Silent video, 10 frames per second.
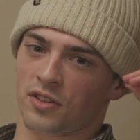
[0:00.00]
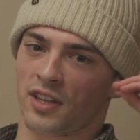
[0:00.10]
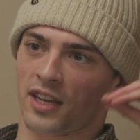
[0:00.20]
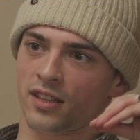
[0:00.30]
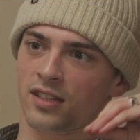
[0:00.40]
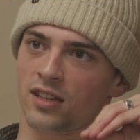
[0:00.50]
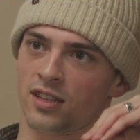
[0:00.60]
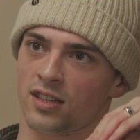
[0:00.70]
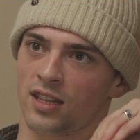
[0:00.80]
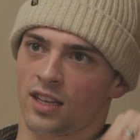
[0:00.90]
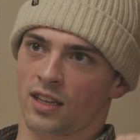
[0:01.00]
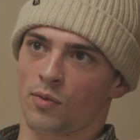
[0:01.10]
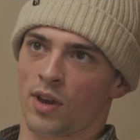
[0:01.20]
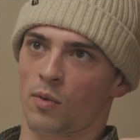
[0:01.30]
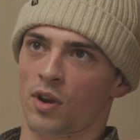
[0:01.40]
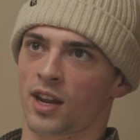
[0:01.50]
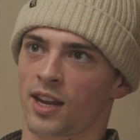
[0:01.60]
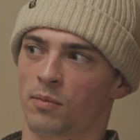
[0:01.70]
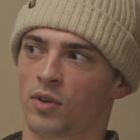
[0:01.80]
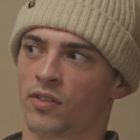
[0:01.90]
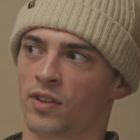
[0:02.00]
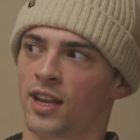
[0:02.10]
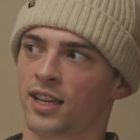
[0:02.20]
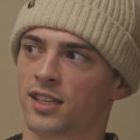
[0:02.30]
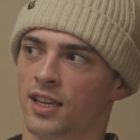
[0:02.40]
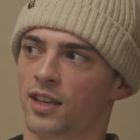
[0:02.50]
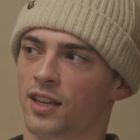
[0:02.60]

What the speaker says: thing is to just think, like, what can I improve on next? Like,